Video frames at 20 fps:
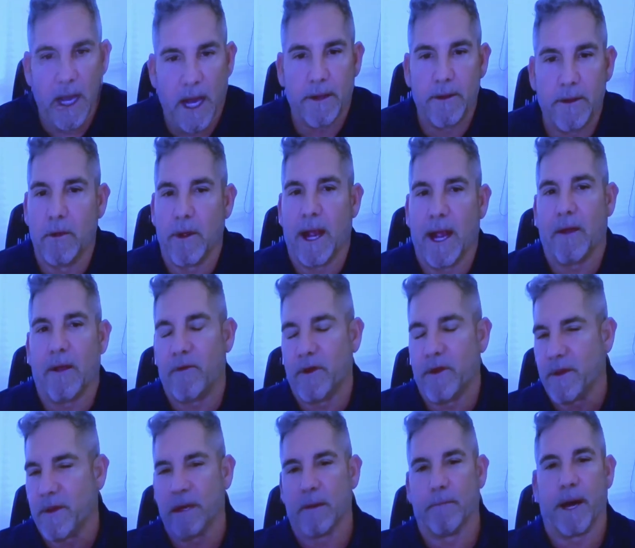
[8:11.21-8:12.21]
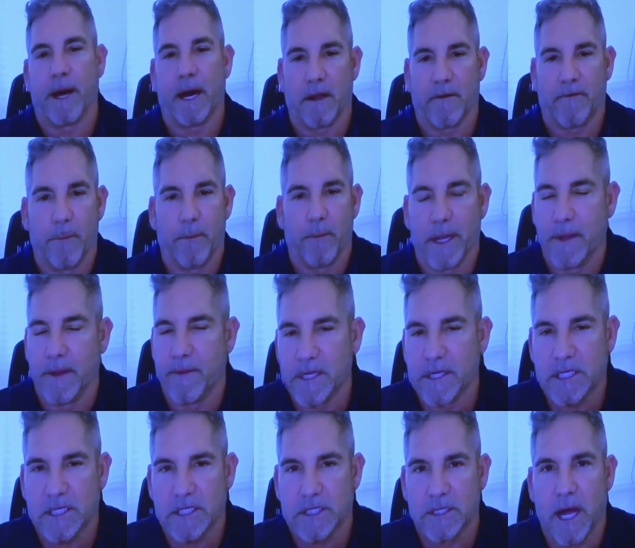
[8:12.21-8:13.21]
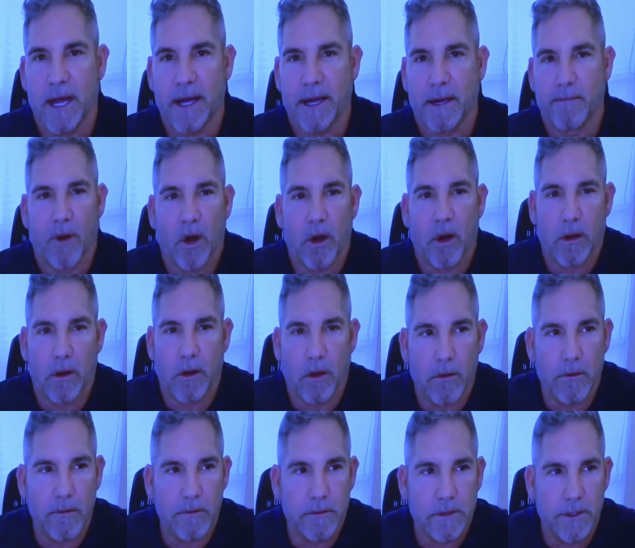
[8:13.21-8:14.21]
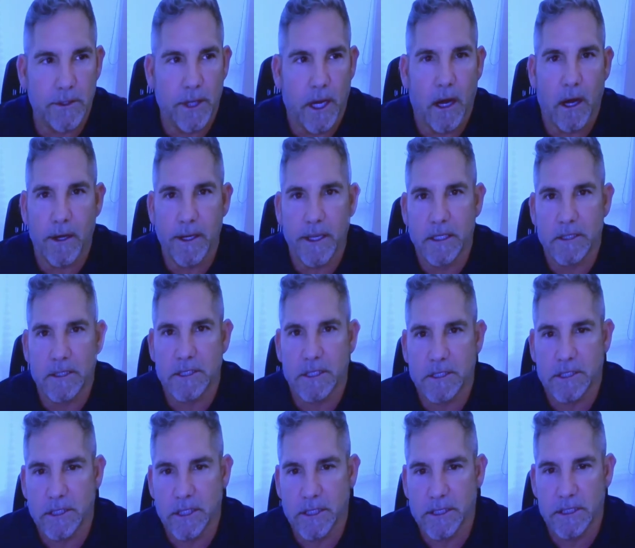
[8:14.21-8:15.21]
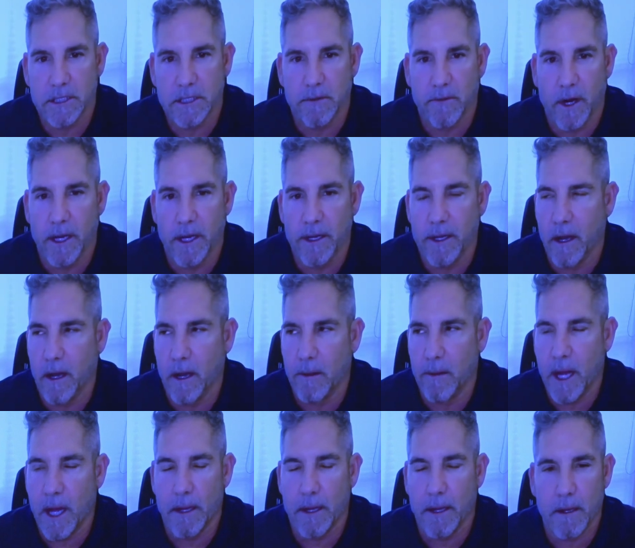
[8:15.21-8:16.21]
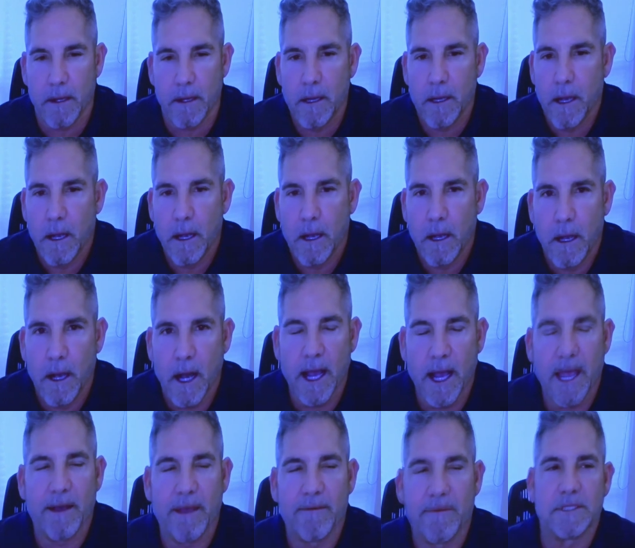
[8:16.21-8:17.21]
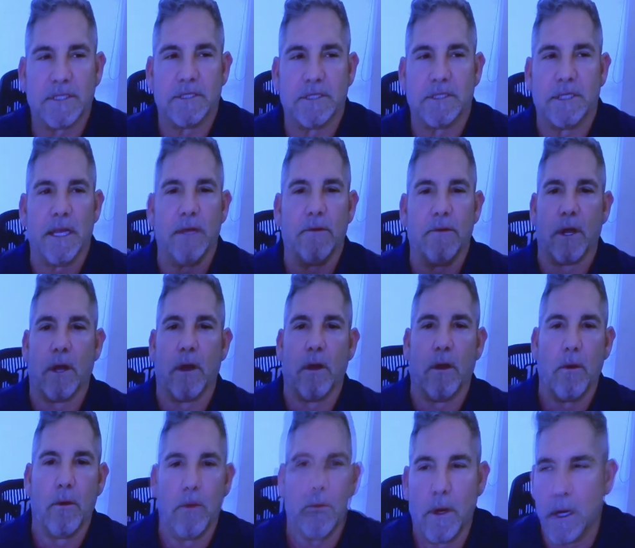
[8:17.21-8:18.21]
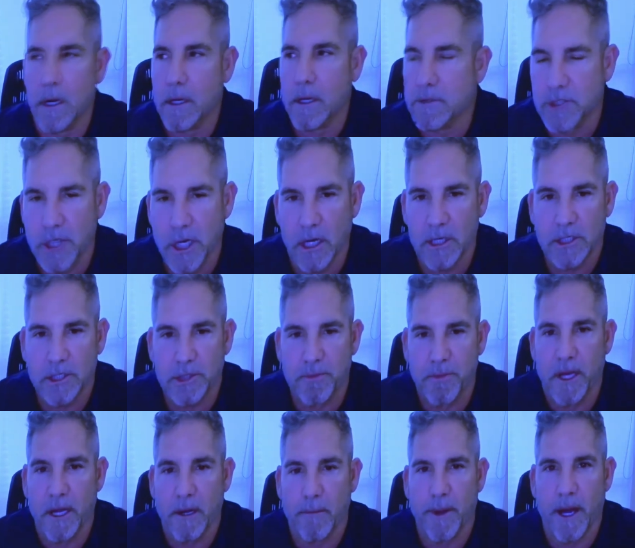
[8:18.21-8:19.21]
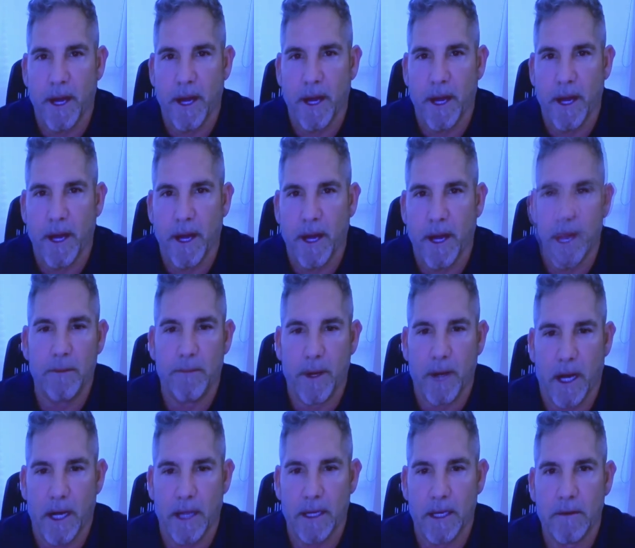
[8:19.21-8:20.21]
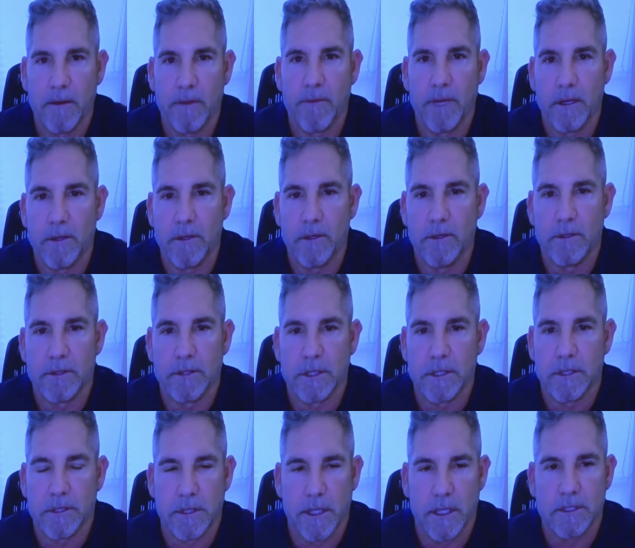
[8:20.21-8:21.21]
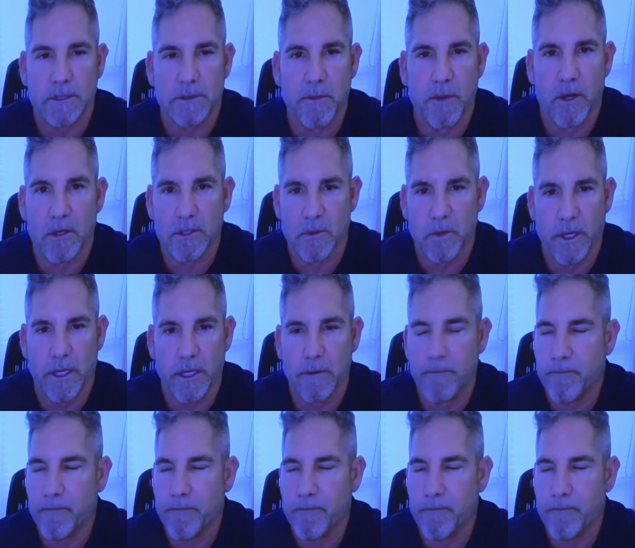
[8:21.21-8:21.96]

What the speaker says: knew everything about it for me. And this is not a moral to the audience that's listening right now. I have zero judgment about anybody that smokes weed.